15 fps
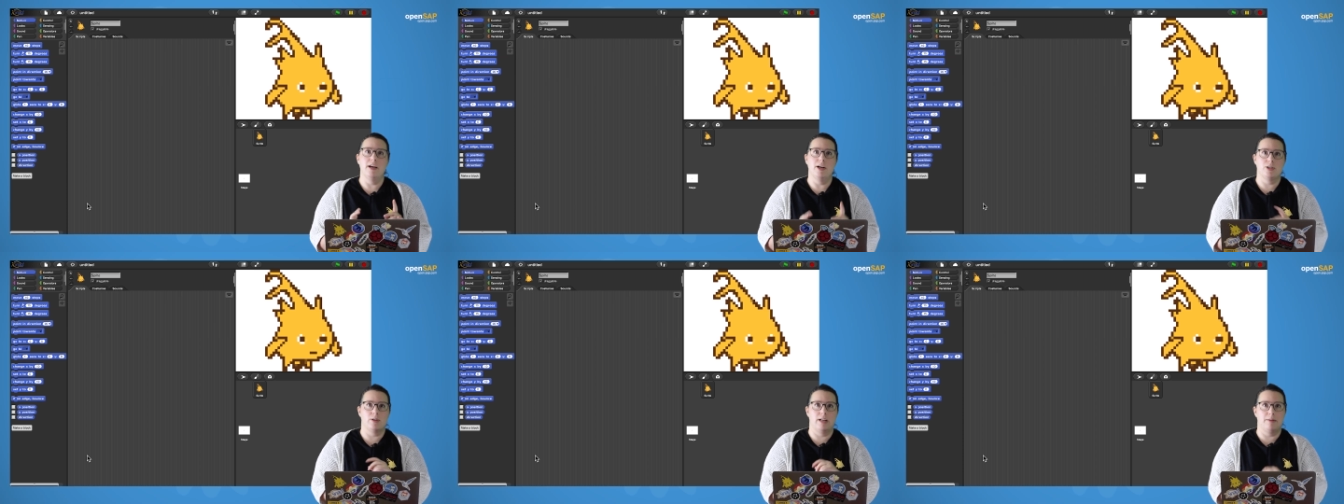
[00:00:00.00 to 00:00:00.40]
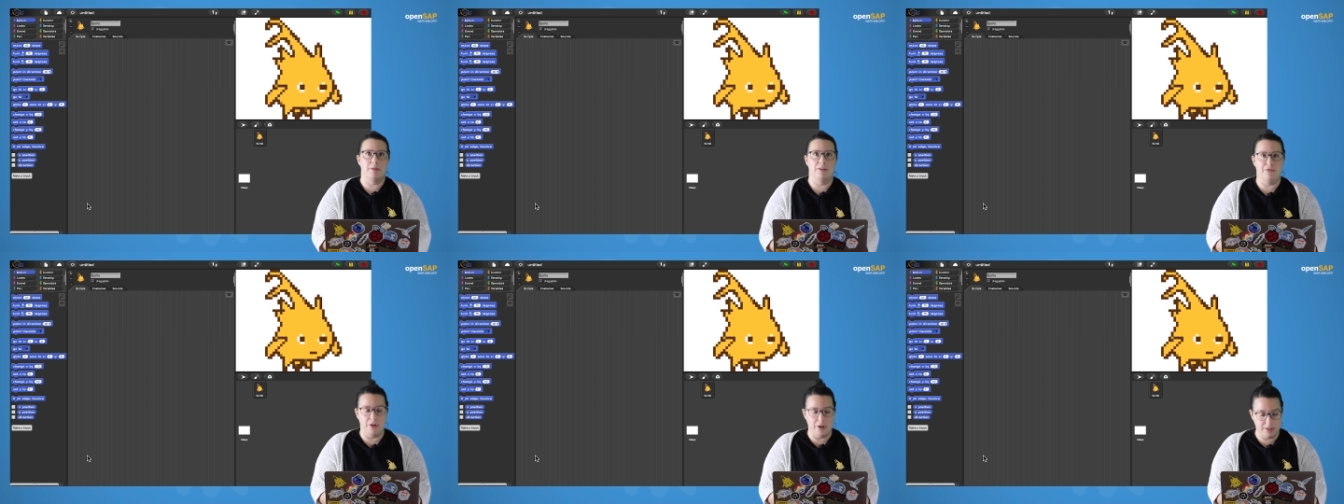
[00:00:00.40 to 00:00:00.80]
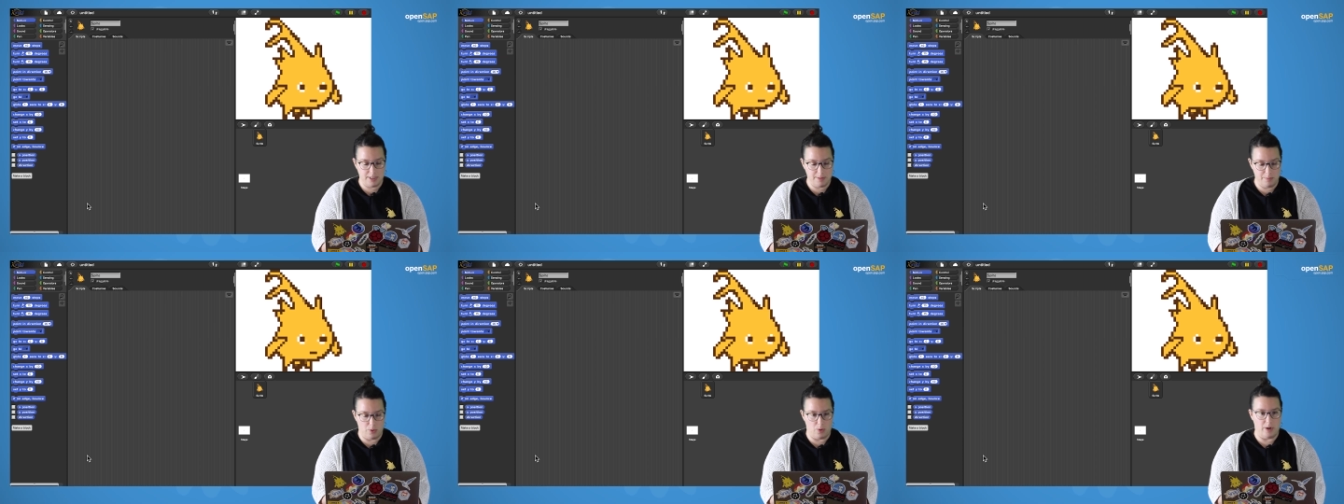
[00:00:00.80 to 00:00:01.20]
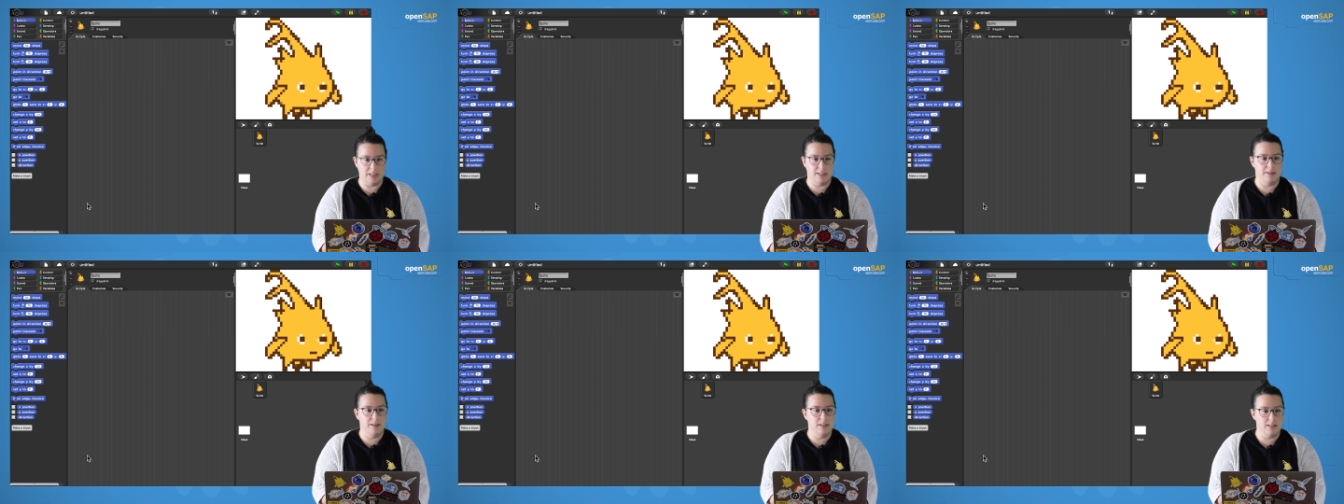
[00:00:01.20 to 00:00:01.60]
So let me first
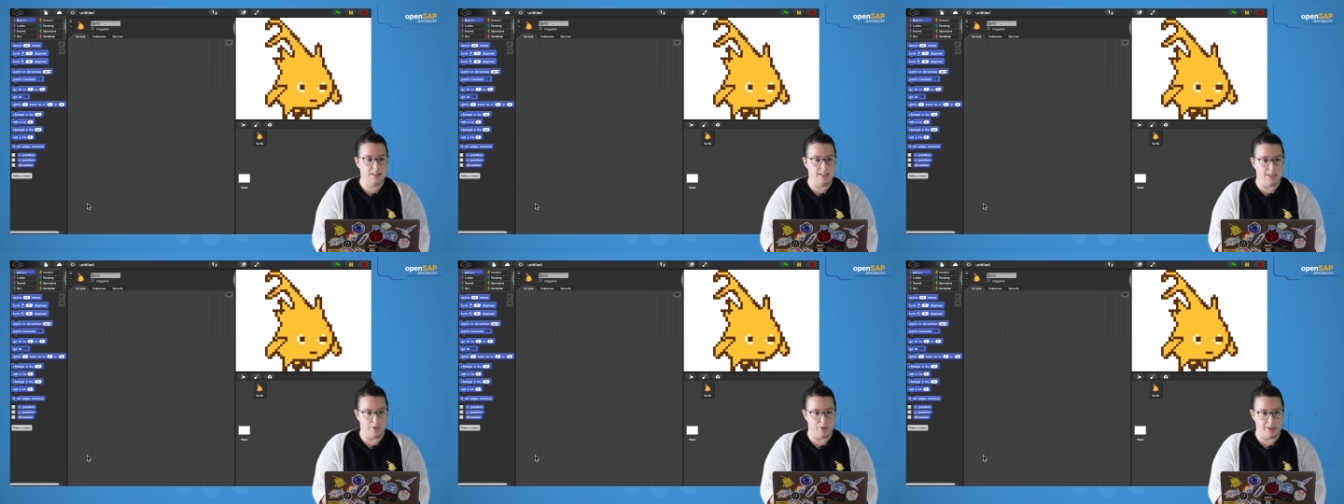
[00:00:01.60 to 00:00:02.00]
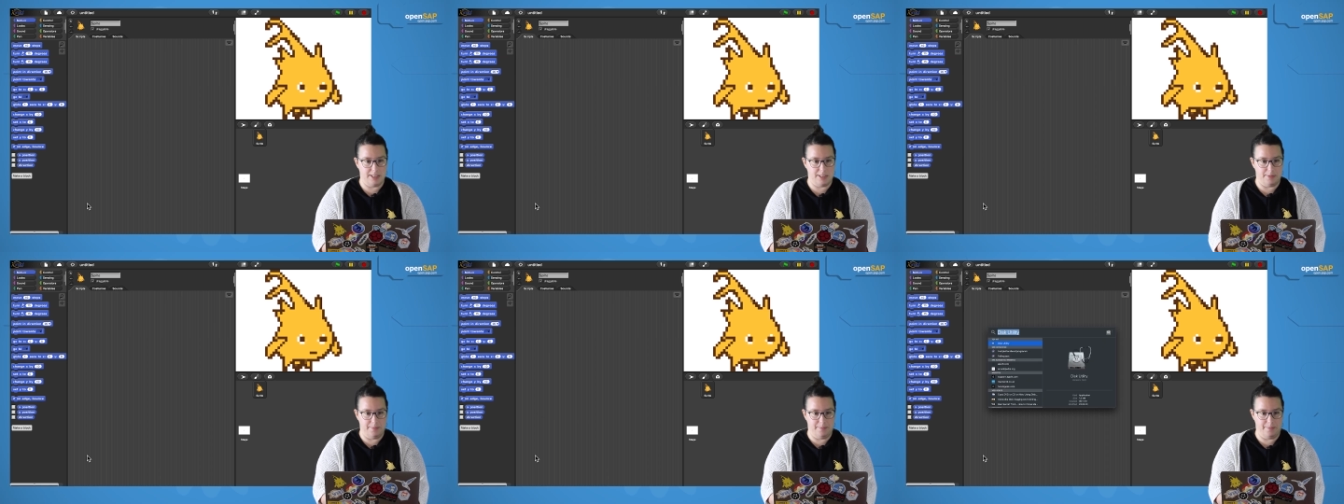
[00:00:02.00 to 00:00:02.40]
import the secret.